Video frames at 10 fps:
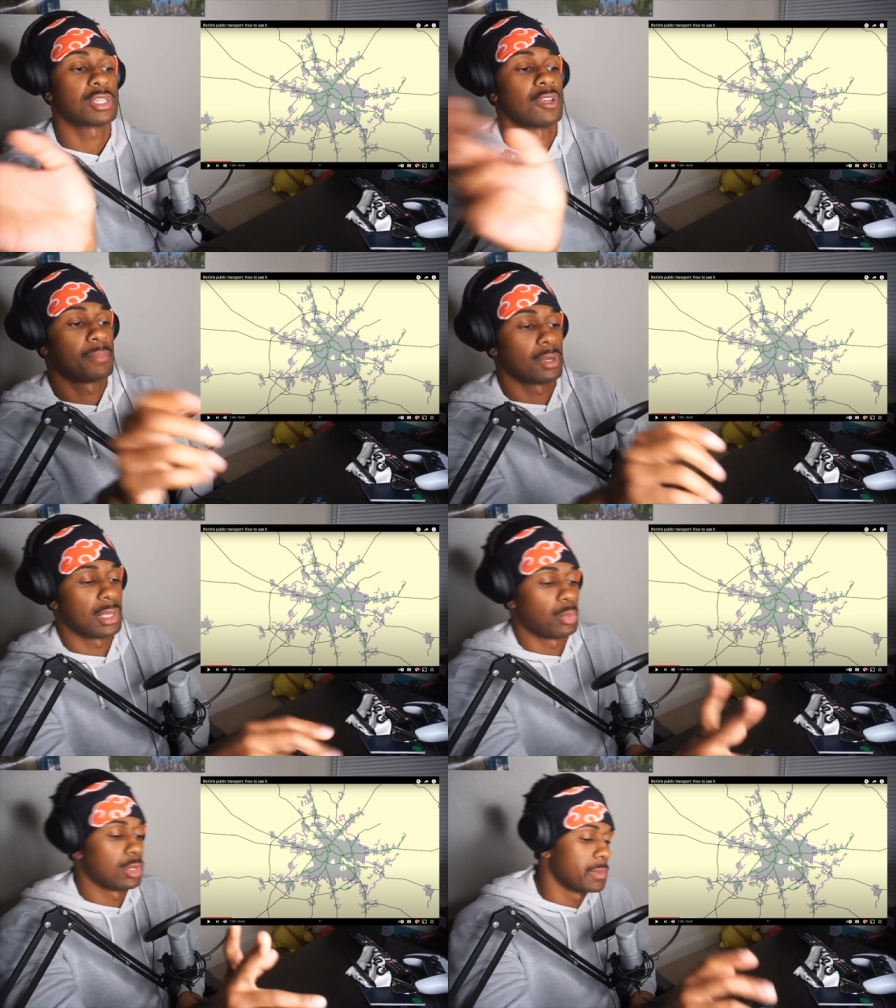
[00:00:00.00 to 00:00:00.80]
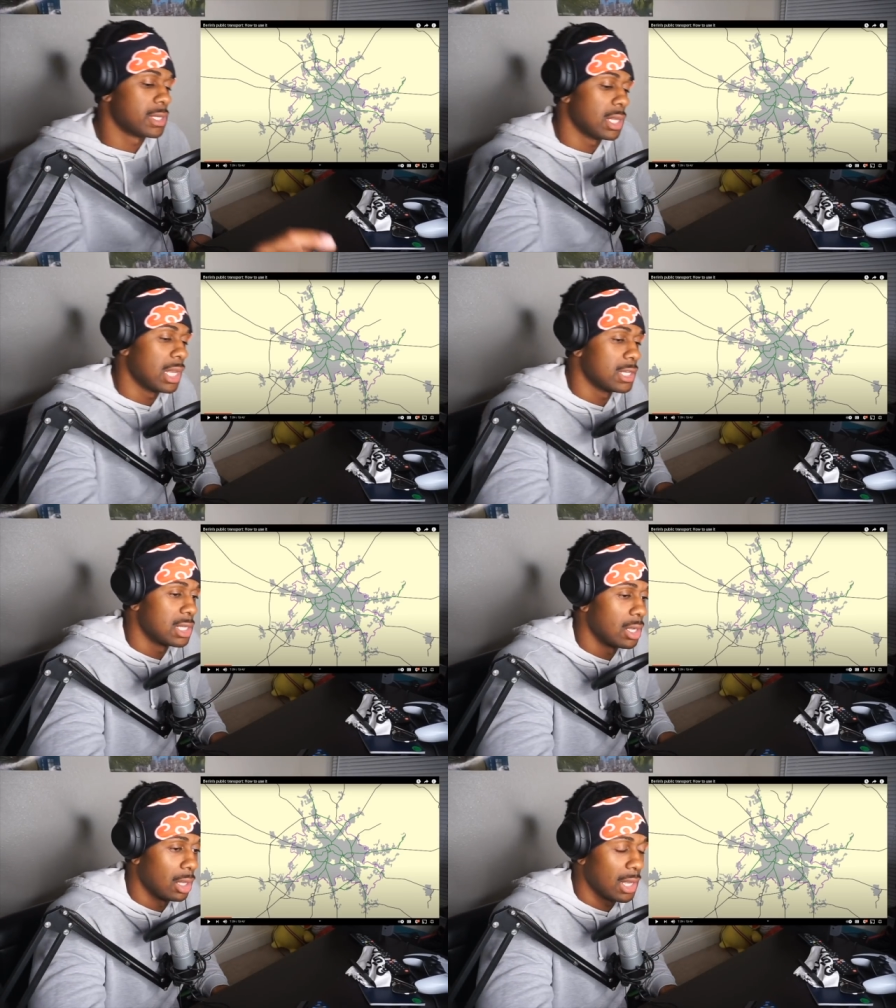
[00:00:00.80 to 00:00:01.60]
of Berlin, which makes a lot
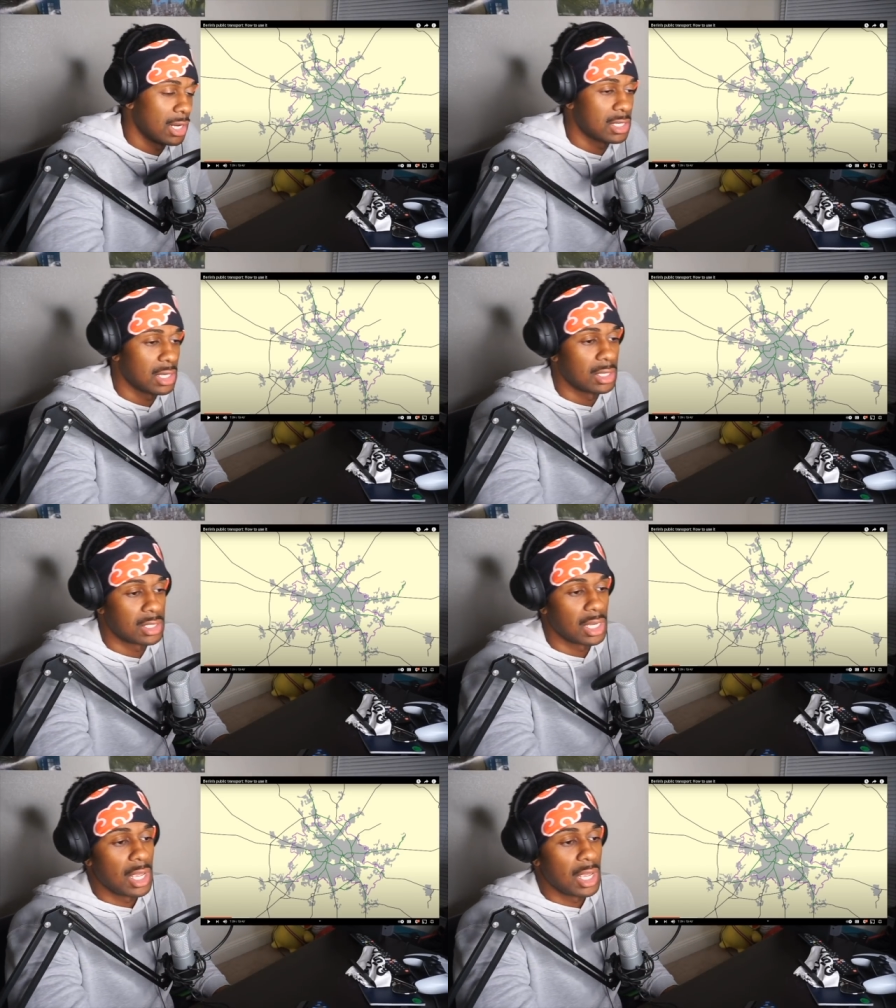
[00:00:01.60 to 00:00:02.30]
of sense.